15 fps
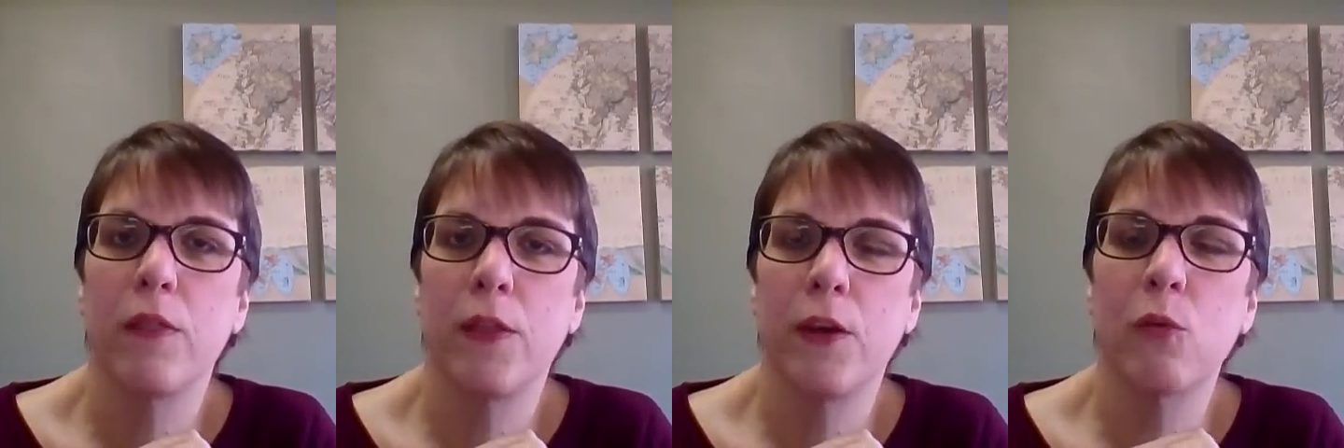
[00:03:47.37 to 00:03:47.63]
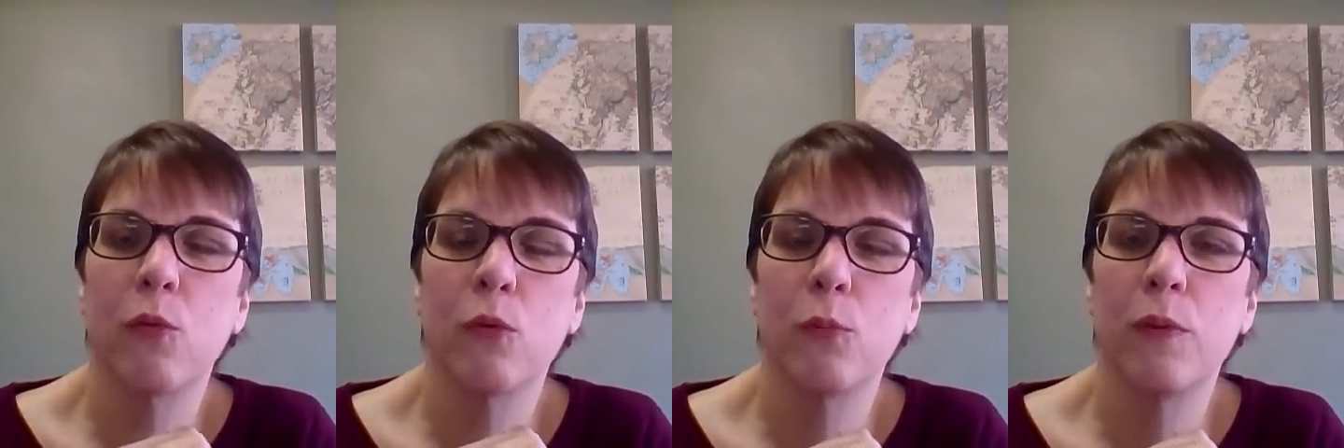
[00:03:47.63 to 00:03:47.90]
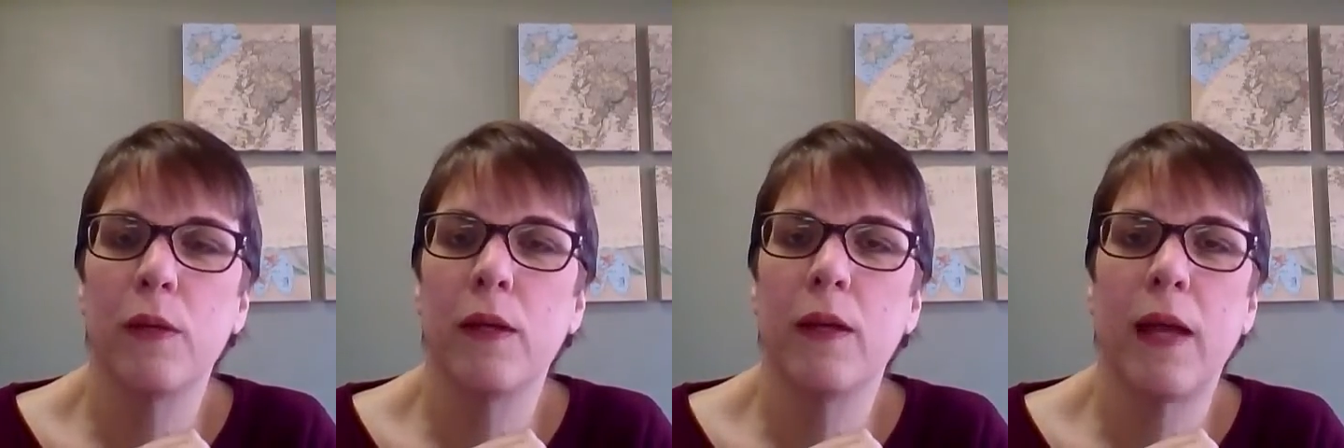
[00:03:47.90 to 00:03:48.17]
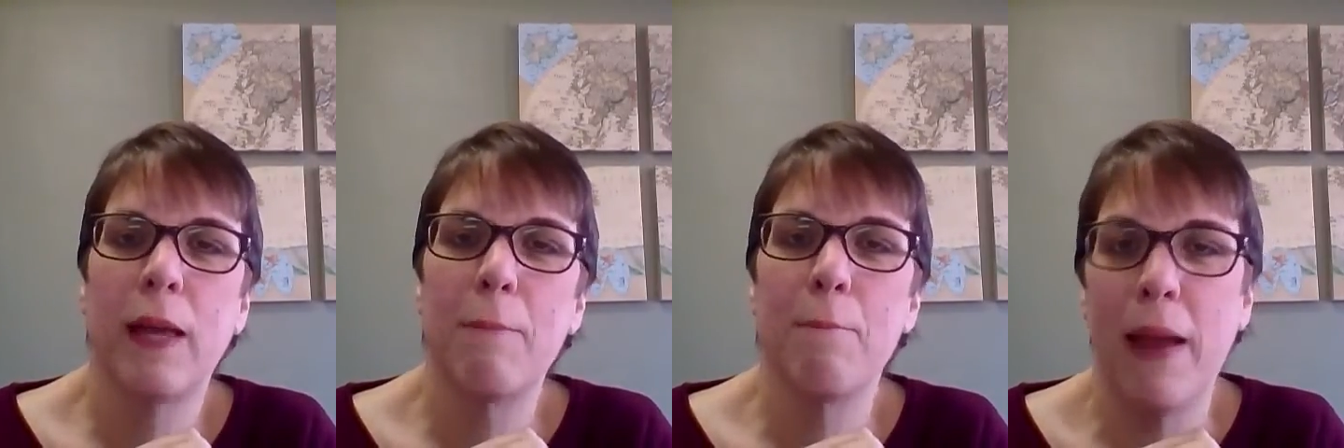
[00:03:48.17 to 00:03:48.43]
there will
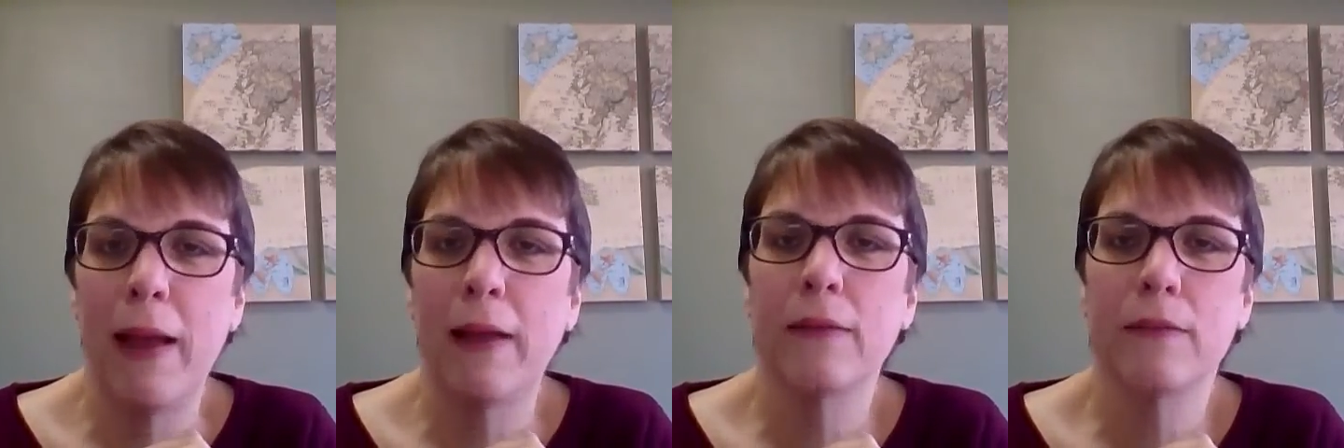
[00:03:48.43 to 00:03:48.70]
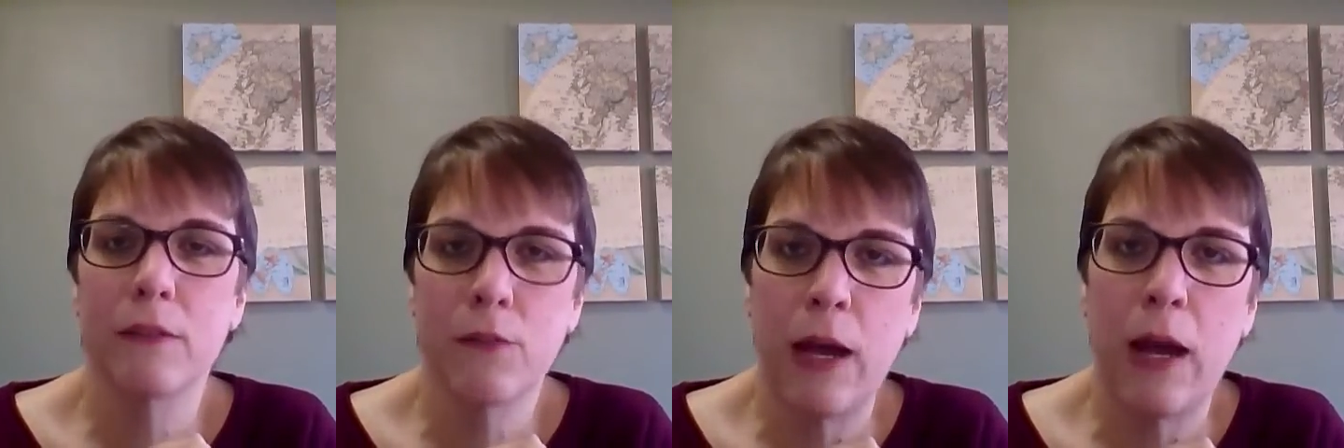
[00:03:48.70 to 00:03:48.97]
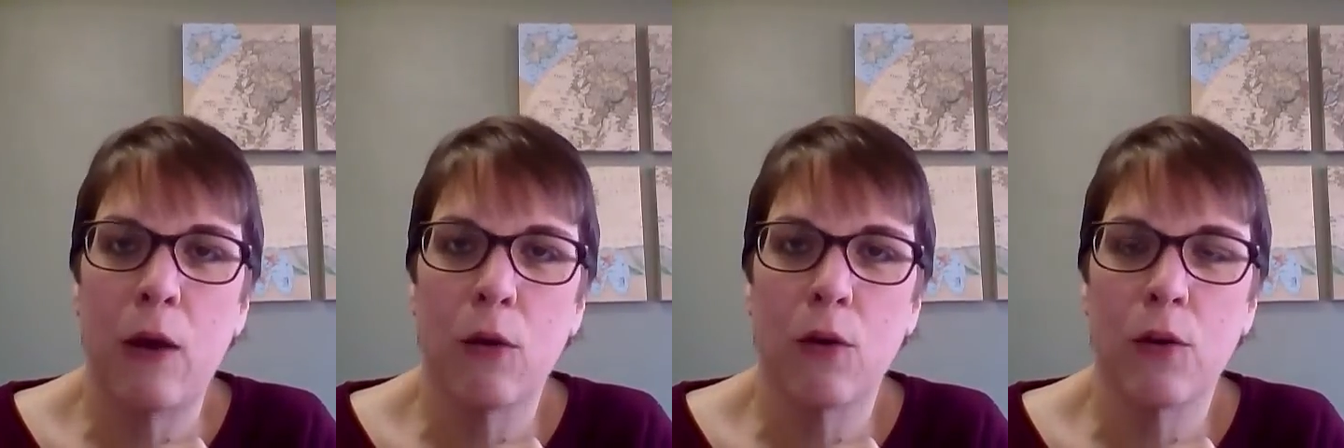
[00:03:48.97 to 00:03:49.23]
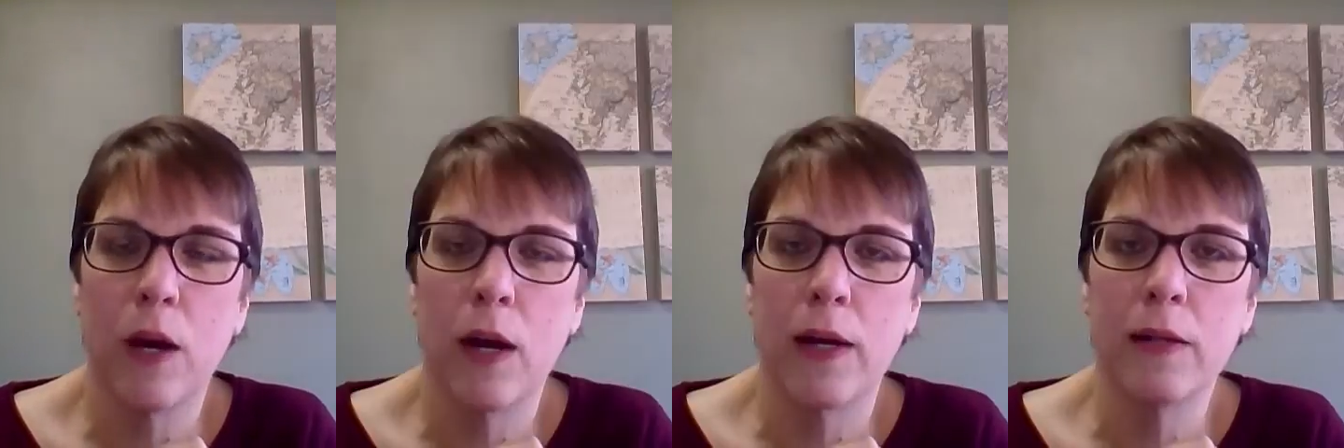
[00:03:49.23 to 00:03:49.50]
be a massive
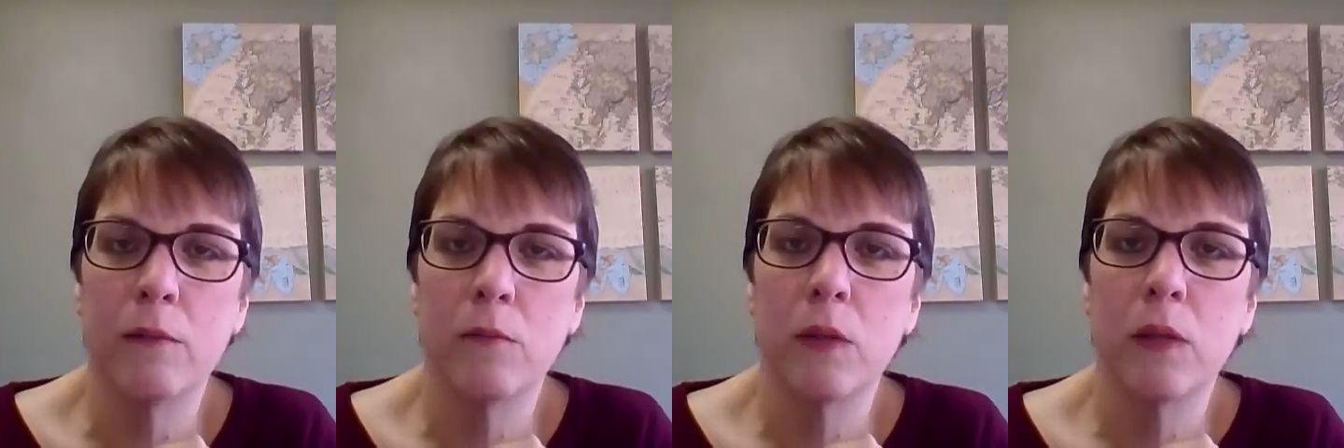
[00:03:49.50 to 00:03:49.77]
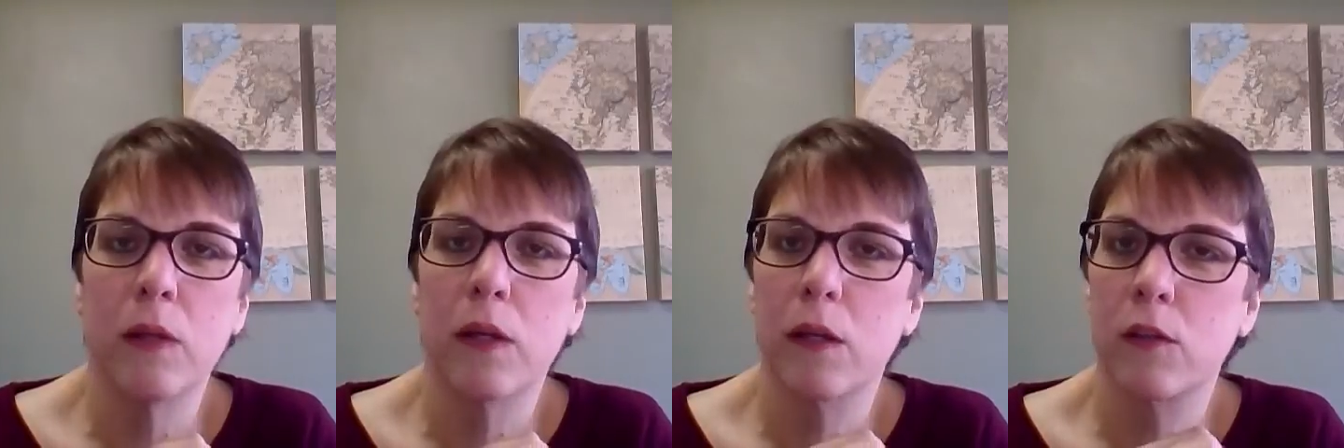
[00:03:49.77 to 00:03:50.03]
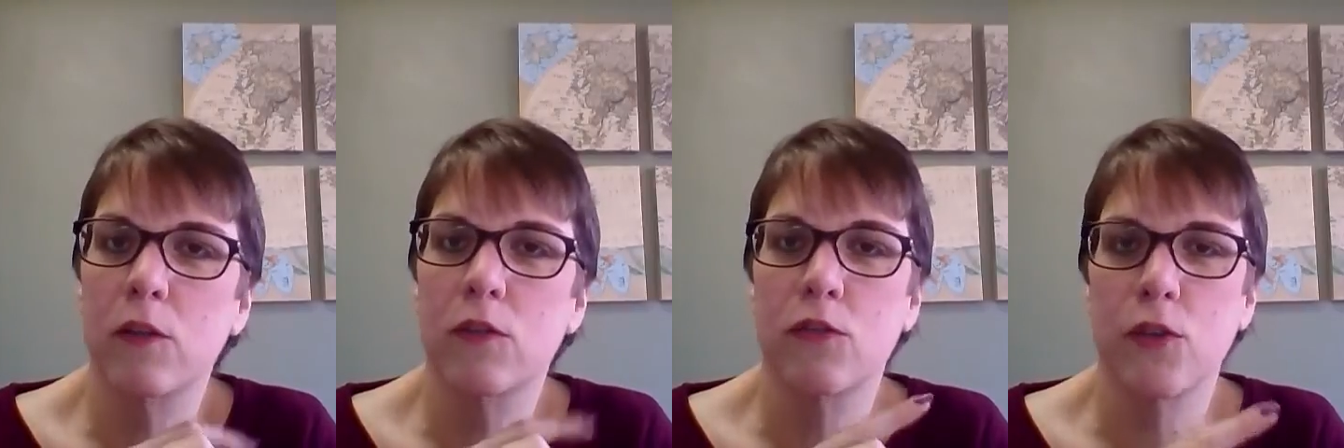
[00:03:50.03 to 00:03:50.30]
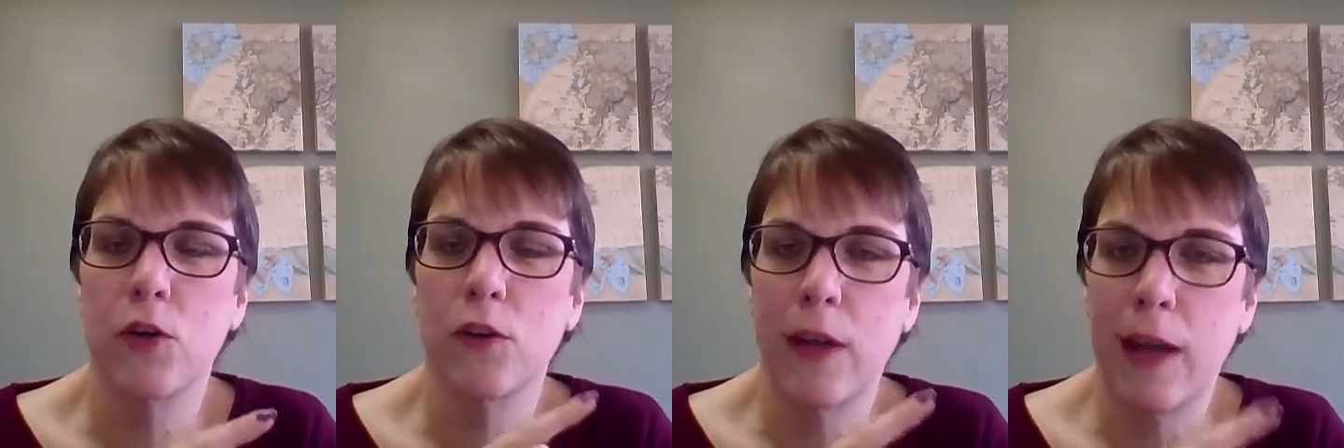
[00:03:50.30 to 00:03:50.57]
outcry to
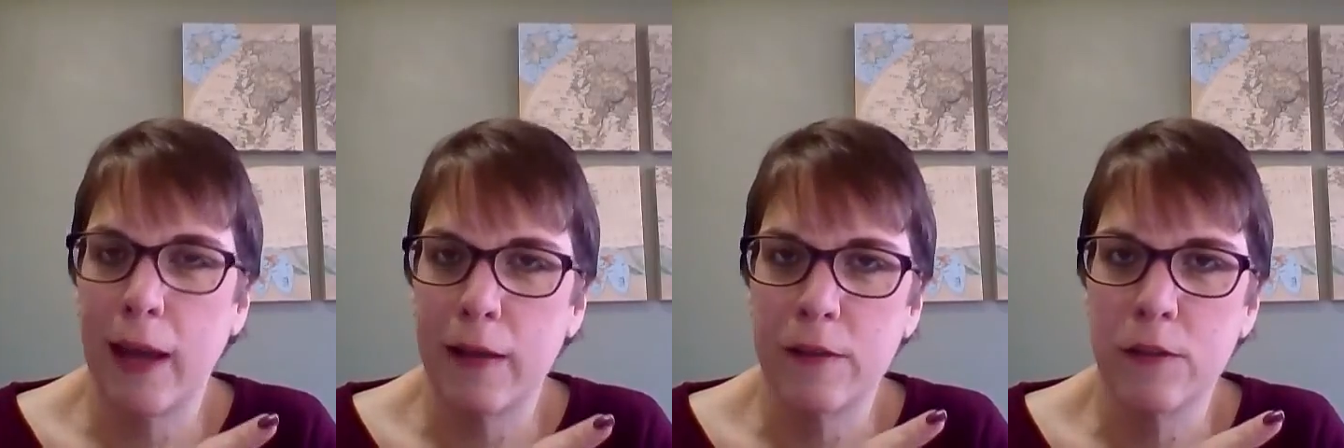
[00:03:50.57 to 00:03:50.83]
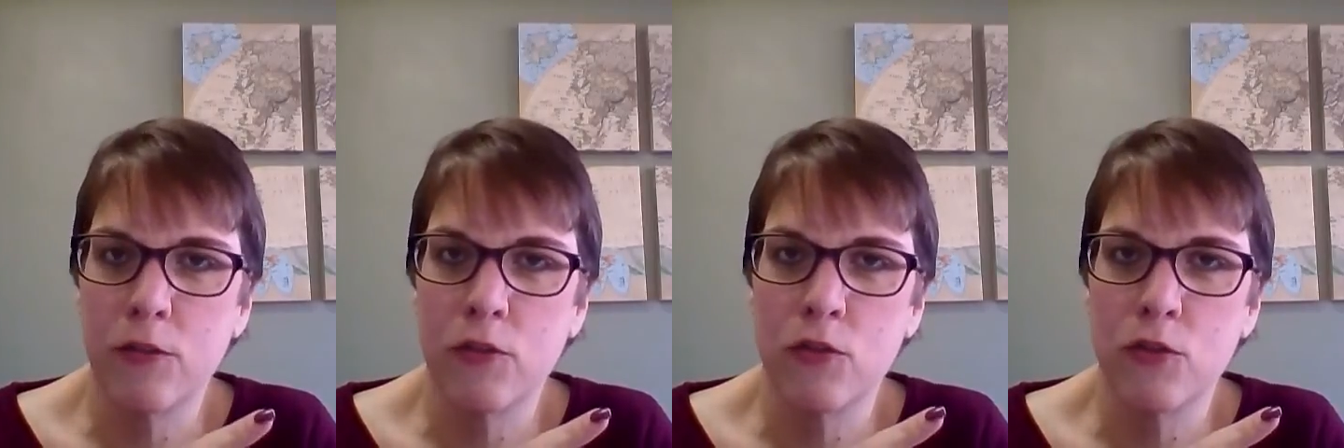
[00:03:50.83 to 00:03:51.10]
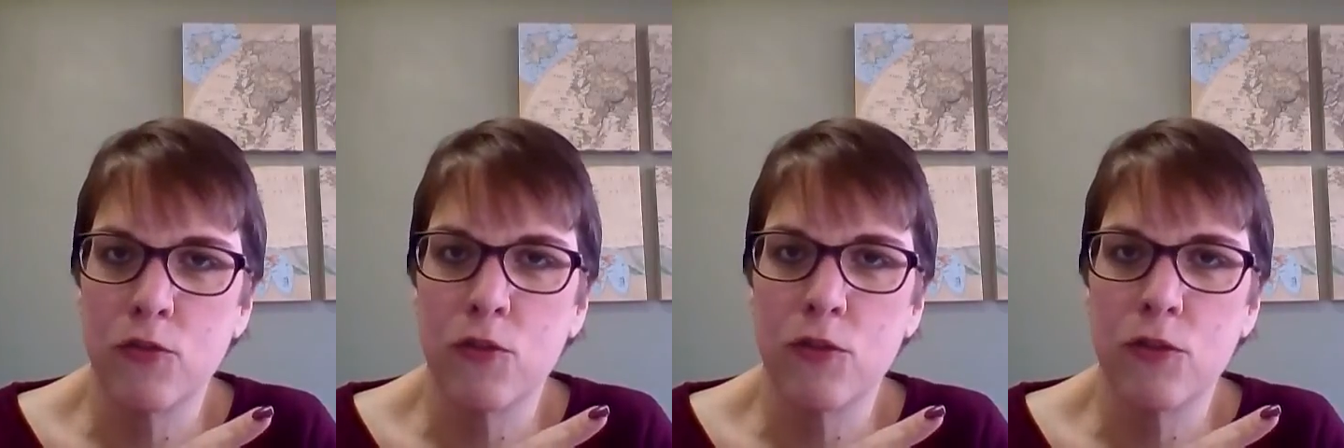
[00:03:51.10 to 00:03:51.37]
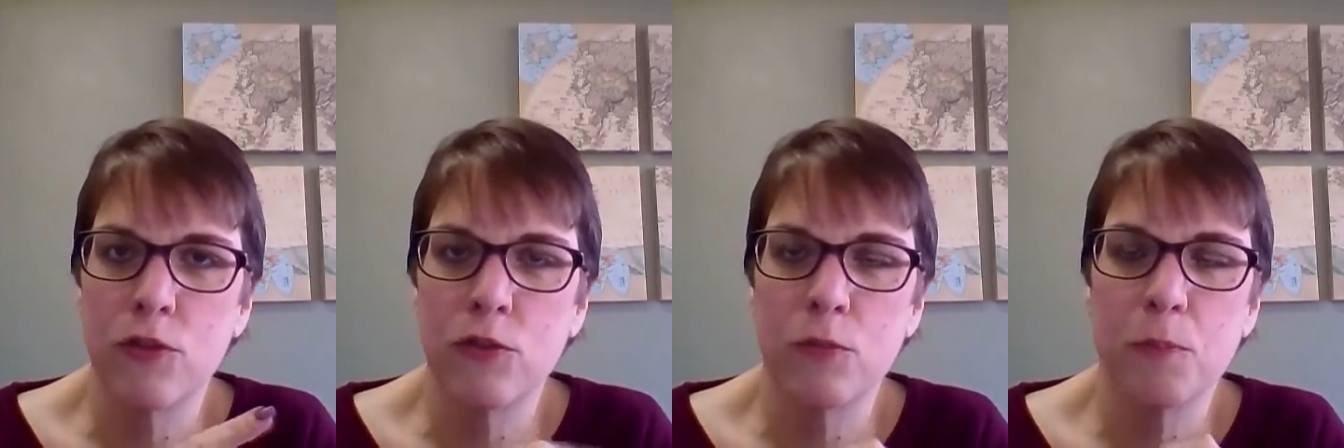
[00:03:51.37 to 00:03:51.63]
start taxing
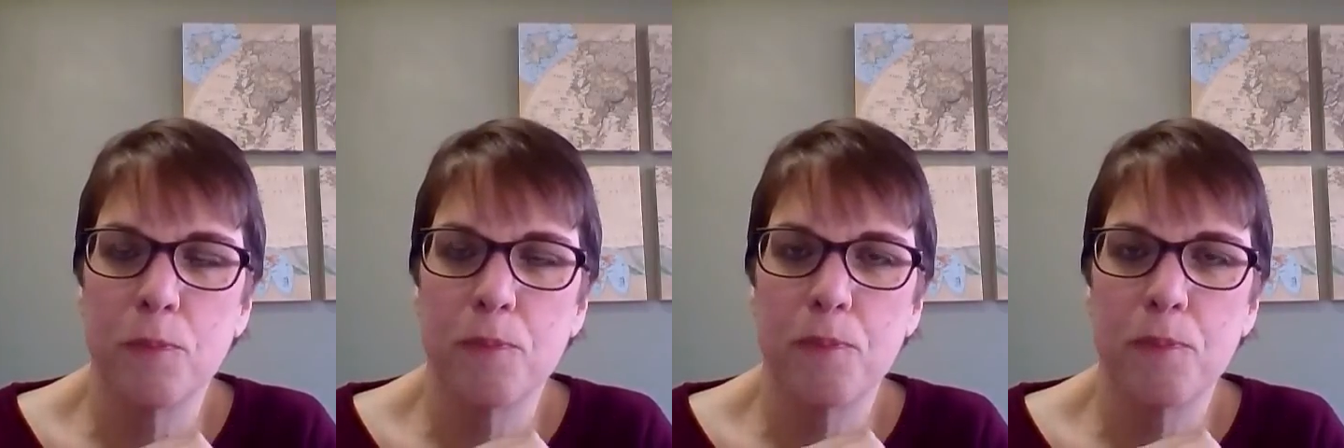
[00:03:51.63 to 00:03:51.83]
churches,